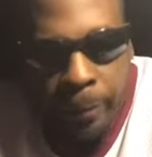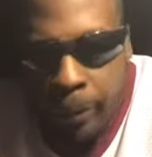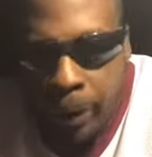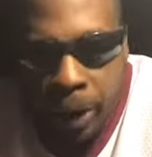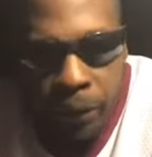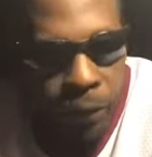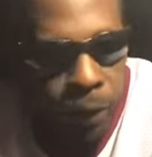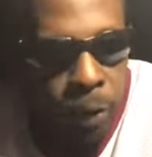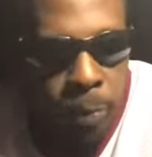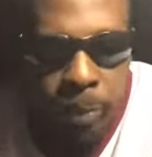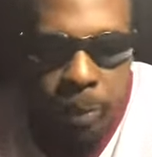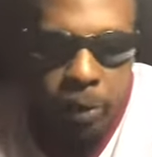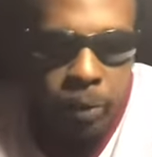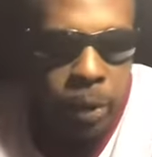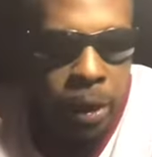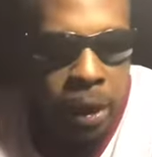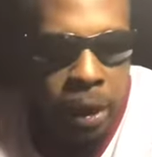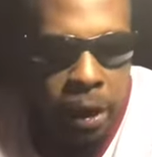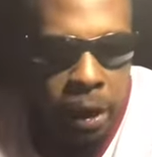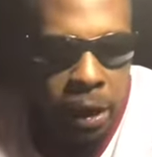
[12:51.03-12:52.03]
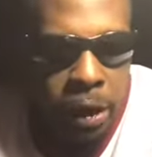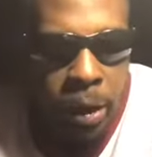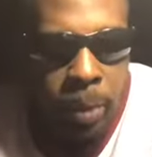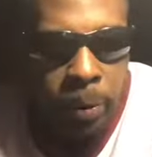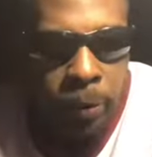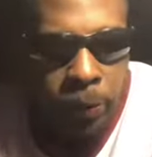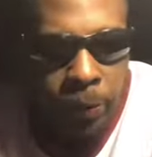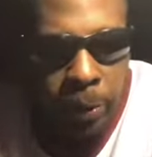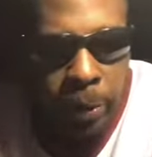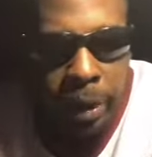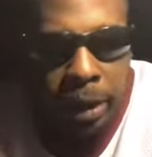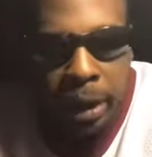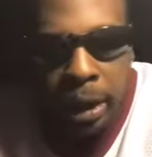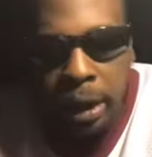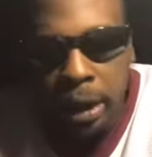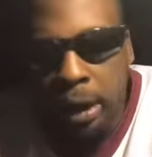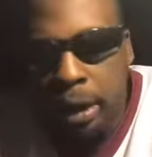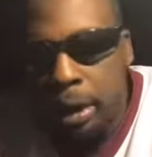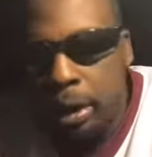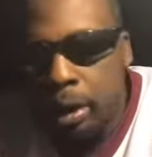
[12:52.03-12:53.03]
if you've been running the show before
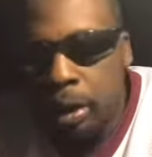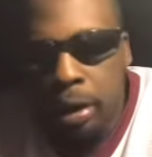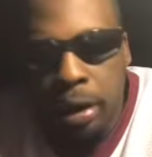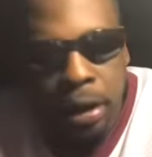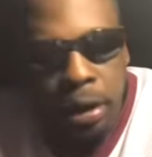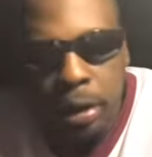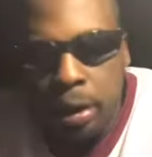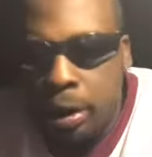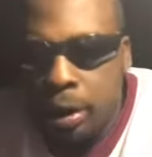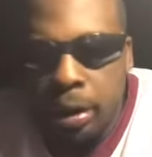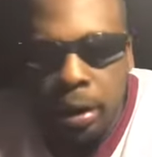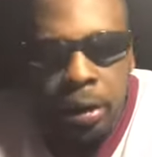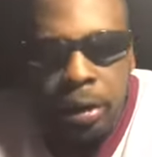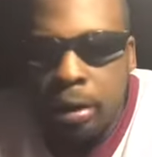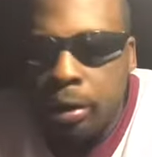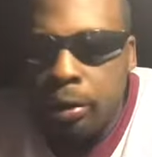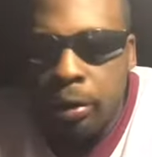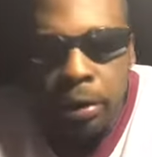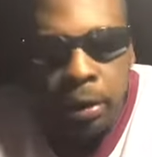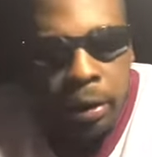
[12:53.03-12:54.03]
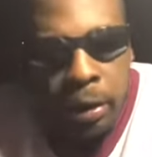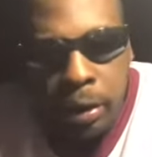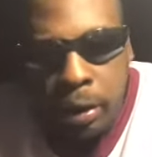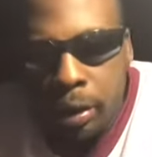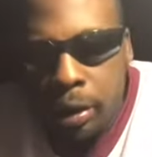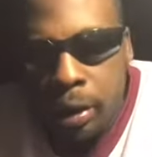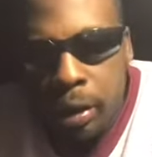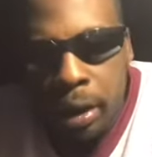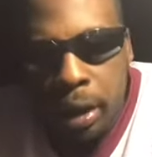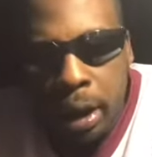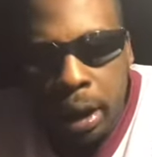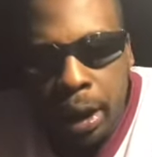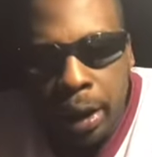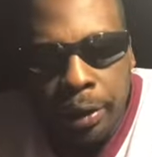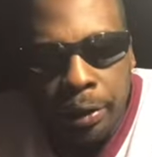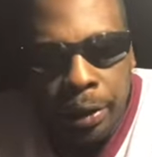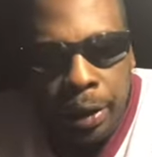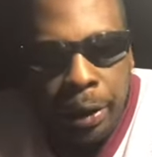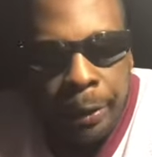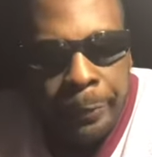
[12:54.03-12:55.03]
then I
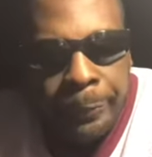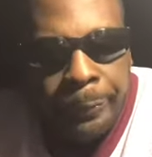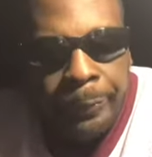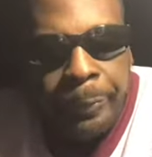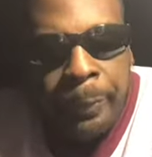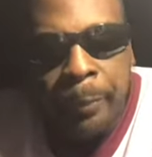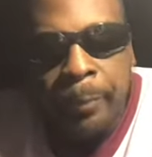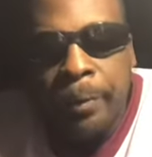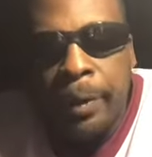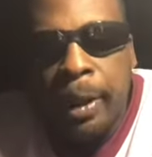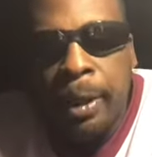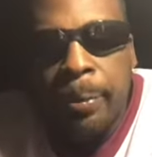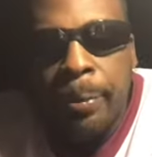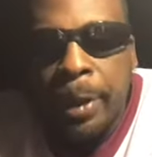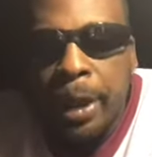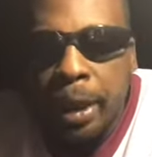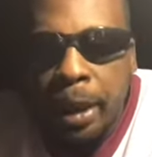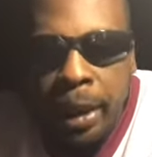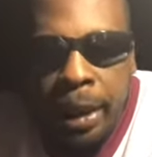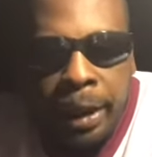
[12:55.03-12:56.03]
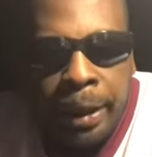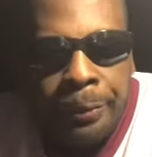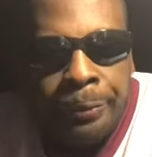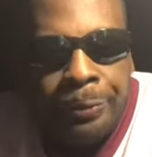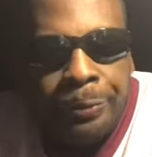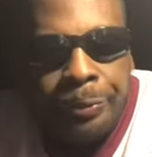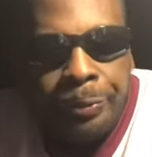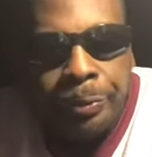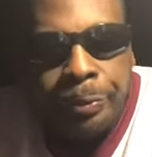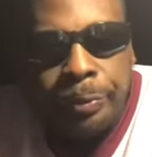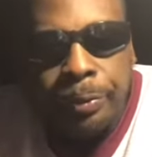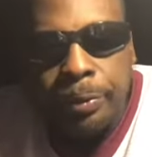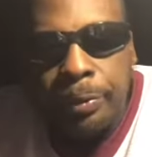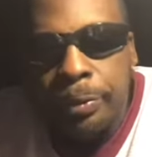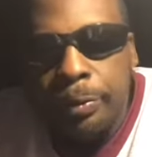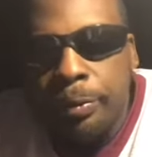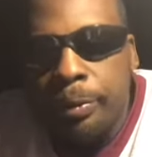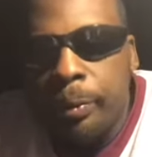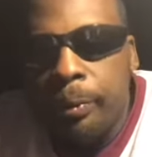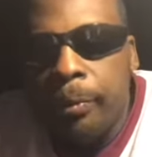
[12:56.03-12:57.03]
don't know. But yeah,
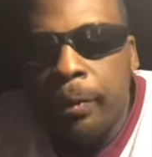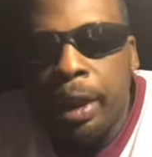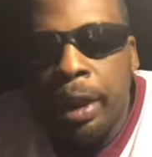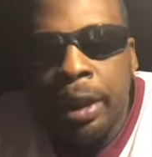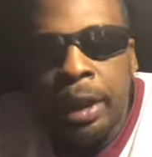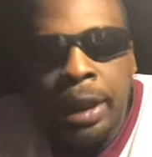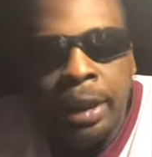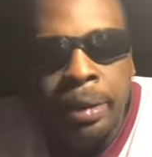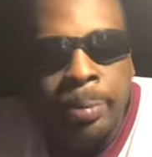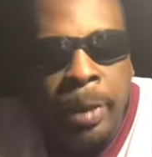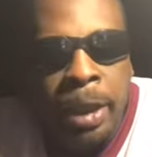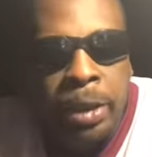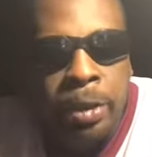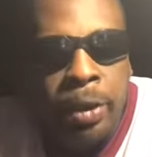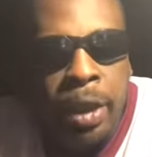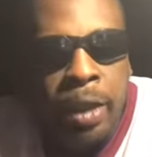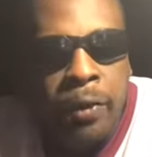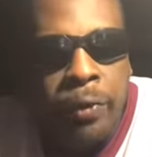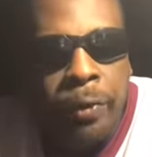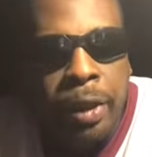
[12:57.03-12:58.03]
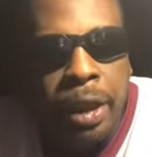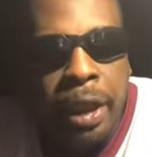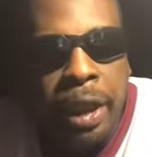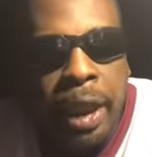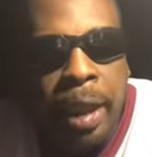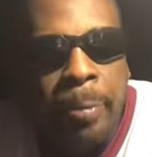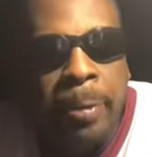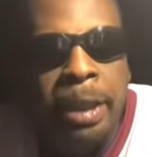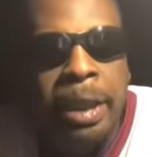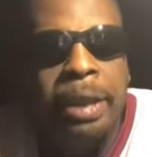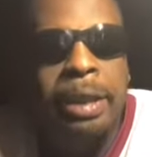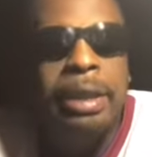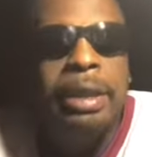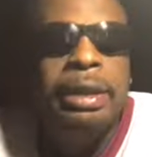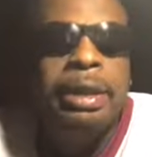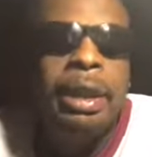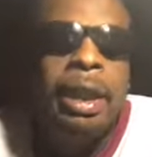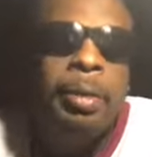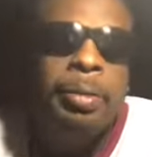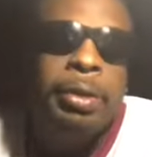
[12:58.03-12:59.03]
that's my draft recap. And I
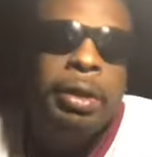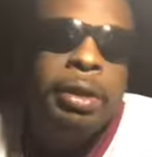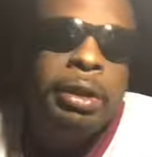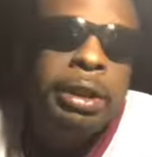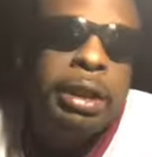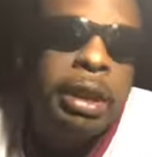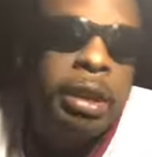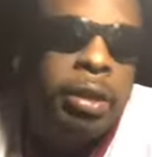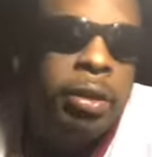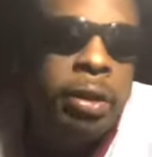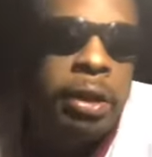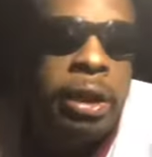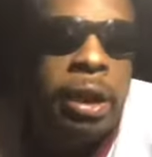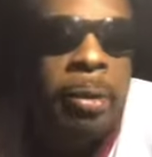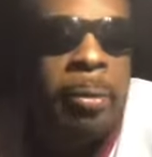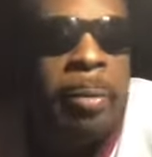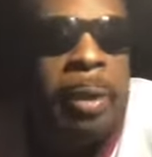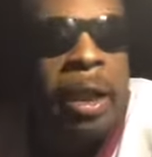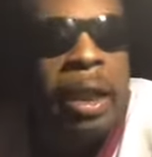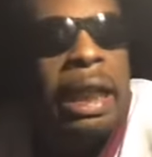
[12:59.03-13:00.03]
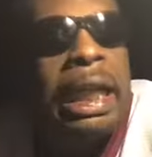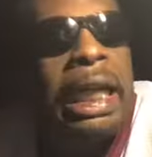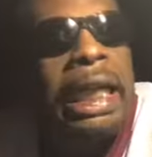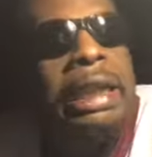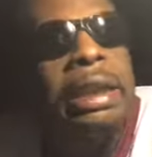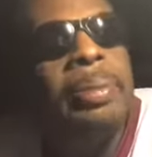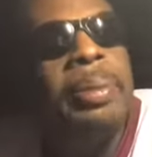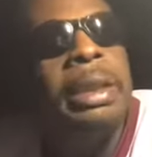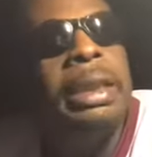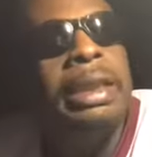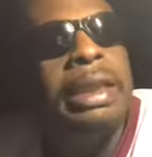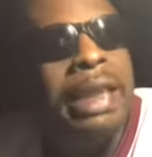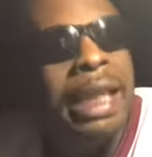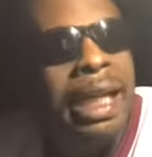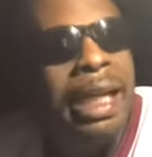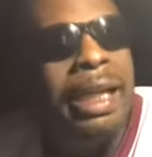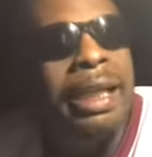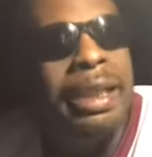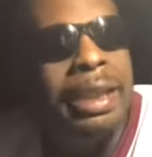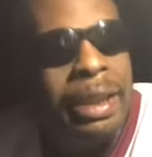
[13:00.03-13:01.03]
did say I was going to say a little something about Guice, but it
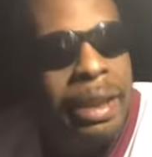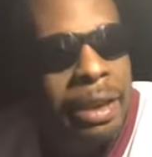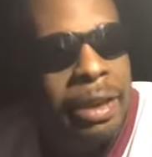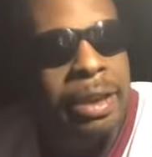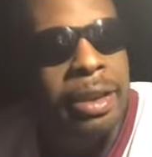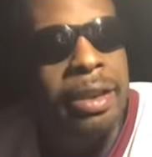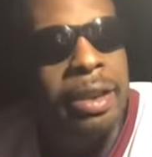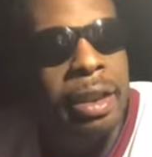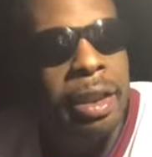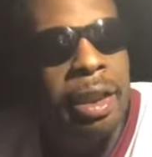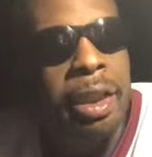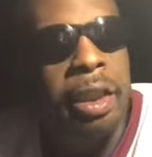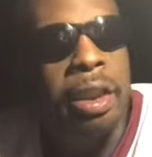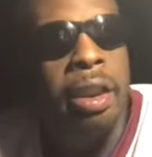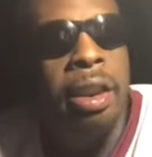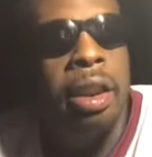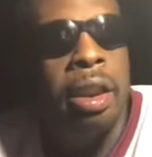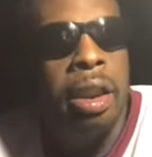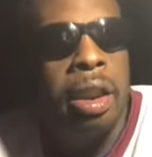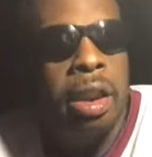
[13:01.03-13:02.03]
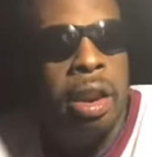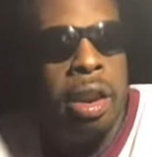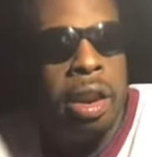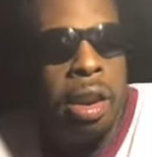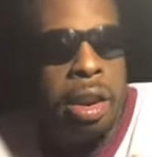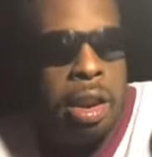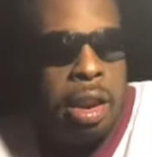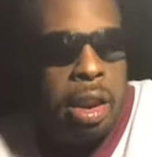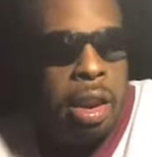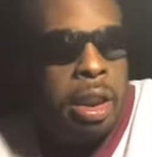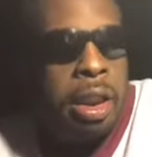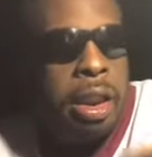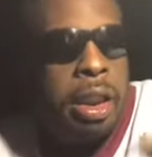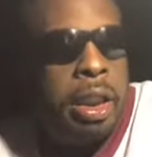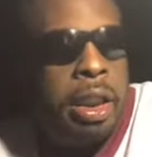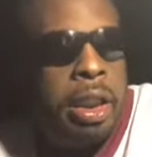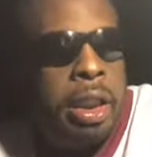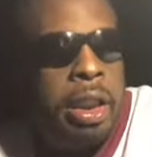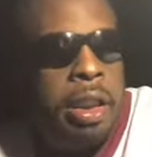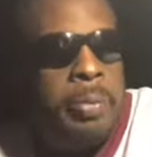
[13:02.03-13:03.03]
tied into
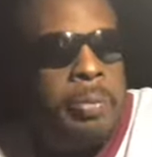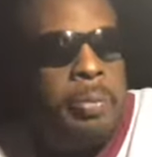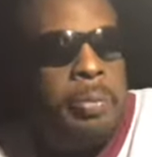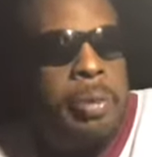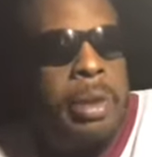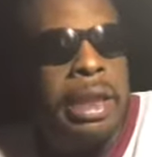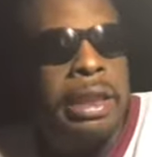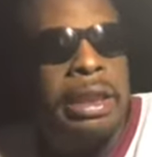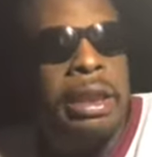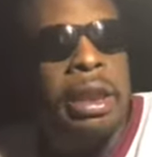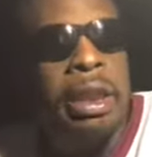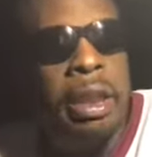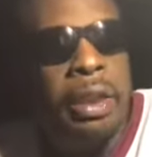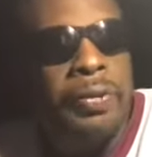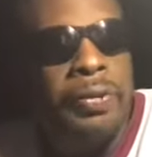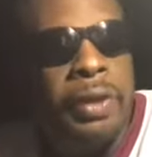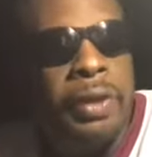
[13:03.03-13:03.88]
the Bryce Love